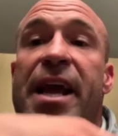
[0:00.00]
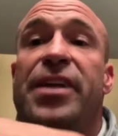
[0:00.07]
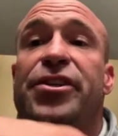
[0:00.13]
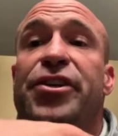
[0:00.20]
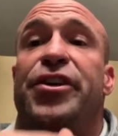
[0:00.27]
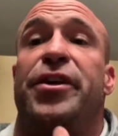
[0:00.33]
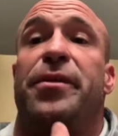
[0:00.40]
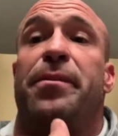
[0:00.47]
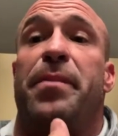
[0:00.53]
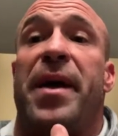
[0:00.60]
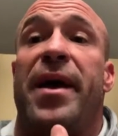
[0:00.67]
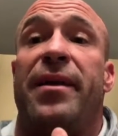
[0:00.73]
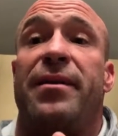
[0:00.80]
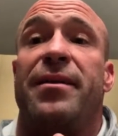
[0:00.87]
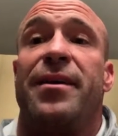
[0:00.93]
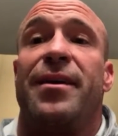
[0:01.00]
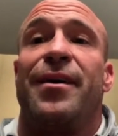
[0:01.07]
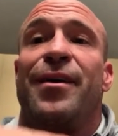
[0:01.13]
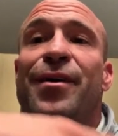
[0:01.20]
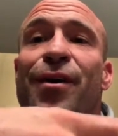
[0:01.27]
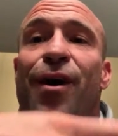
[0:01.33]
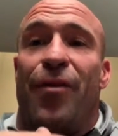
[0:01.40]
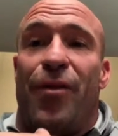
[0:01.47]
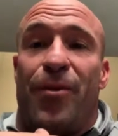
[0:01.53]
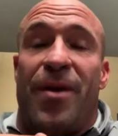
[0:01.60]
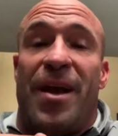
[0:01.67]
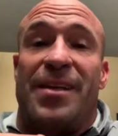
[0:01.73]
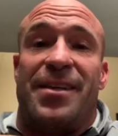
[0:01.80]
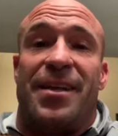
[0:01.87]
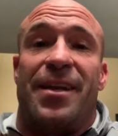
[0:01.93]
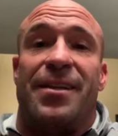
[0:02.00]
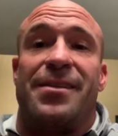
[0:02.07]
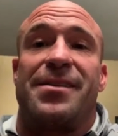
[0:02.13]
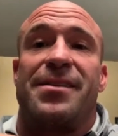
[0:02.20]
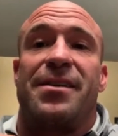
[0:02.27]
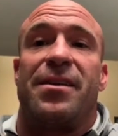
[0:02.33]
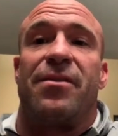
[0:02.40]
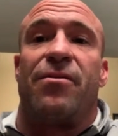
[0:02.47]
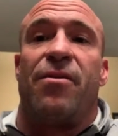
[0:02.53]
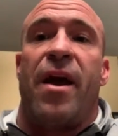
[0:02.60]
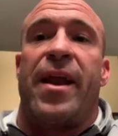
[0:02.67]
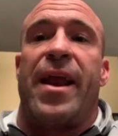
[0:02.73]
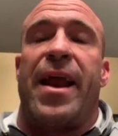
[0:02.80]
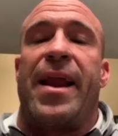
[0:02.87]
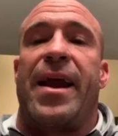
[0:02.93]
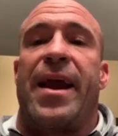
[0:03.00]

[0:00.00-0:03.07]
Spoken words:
hedging your bet on the residents, right?